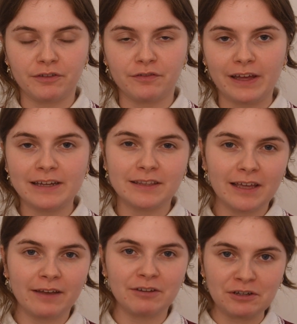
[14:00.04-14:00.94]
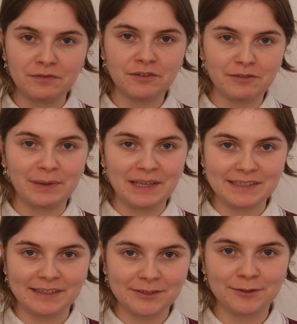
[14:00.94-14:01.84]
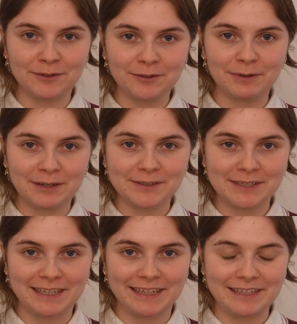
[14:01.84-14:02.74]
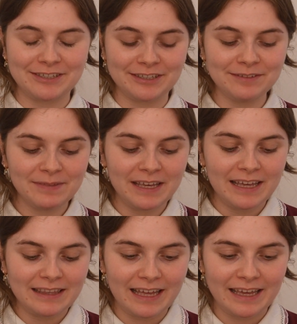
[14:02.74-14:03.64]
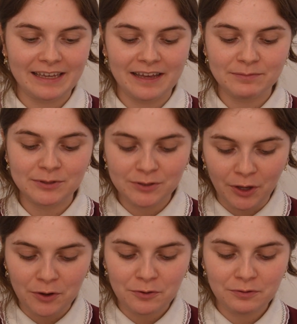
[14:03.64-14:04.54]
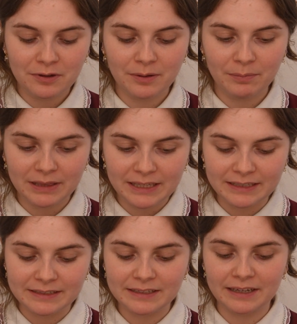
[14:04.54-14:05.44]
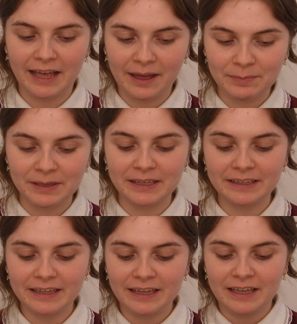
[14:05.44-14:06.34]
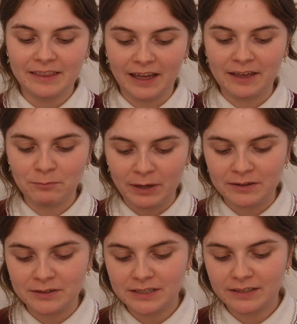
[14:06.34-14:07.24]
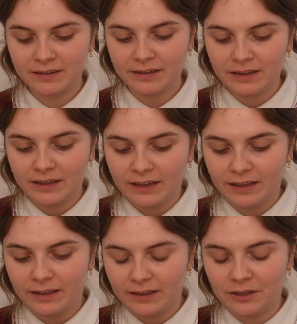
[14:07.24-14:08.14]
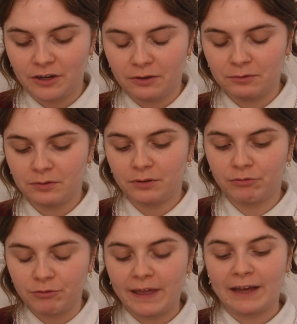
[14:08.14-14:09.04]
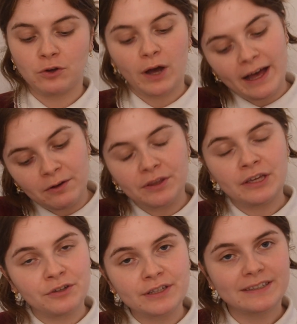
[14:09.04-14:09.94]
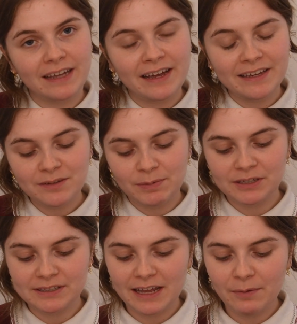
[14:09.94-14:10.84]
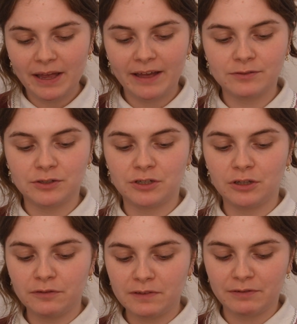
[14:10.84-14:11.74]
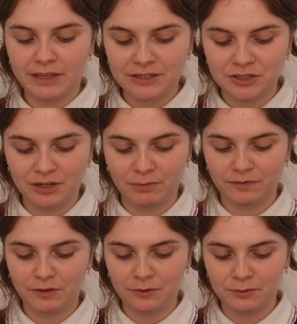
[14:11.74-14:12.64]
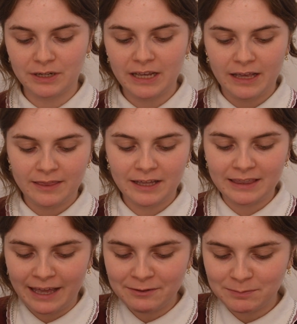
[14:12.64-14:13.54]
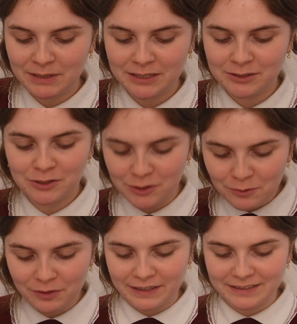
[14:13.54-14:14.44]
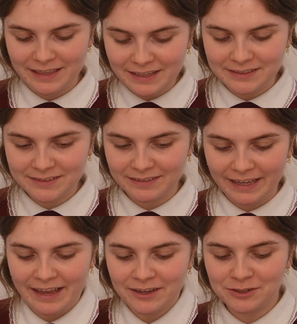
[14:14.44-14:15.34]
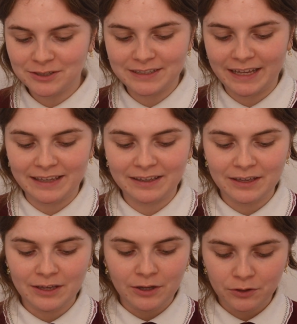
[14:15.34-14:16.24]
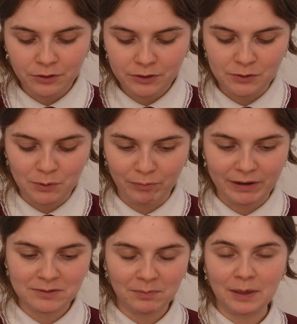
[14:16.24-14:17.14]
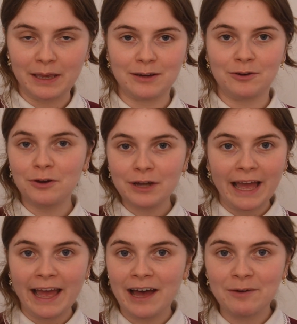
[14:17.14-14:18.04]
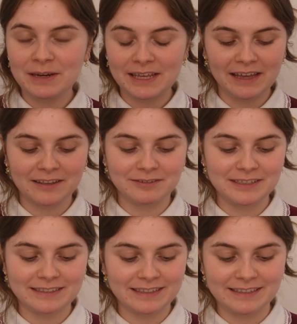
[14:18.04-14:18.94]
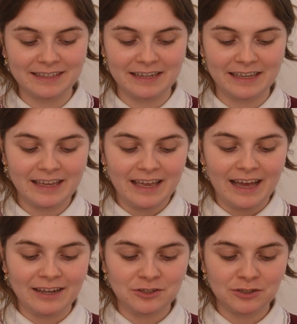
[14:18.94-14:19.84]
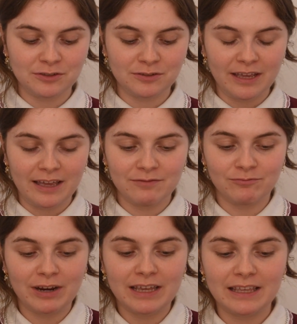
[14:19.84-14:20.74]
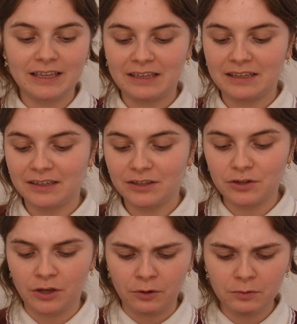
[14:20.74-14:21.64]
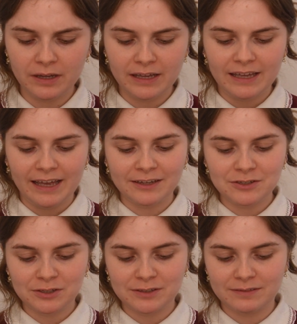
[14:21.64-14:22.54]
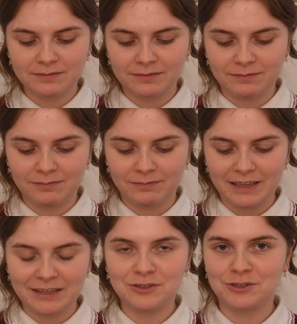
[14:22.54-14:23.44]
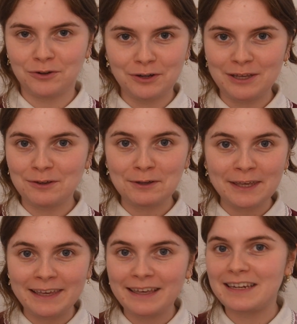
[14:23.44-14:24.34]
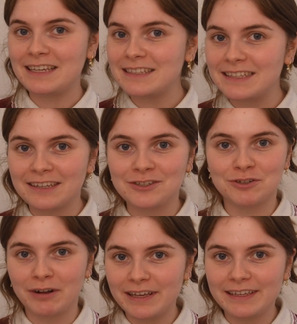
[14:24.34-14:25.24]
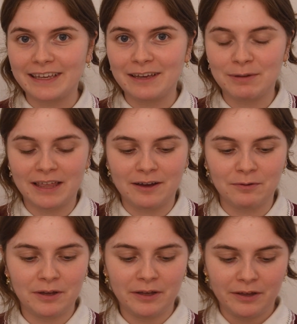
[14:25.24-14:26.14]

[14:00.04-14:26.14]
the fact that I recovered from my eating disorder when I was a teenager. Like, I'm so pleased and happy that I went, you know, through that and got out the other side, because now I have such a lovely relationship with food that allows me to do things like this. Like, I can just like cook a soup recipe, not care how many calories is in it, and just really, you know, I can just enjoy cooking and eating and trying it without